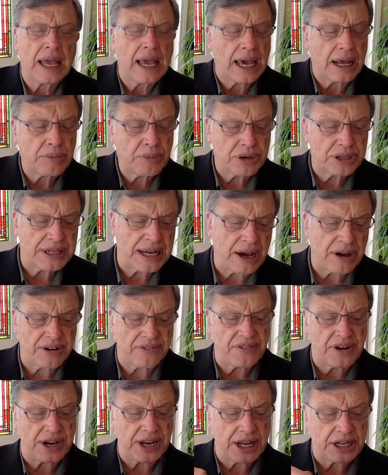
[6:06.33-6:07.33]
Edward Dowd, a
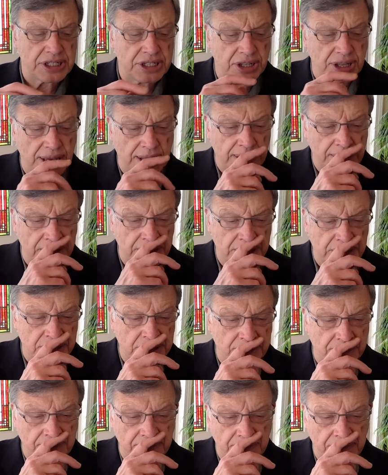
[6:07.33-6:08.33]
financial analyst,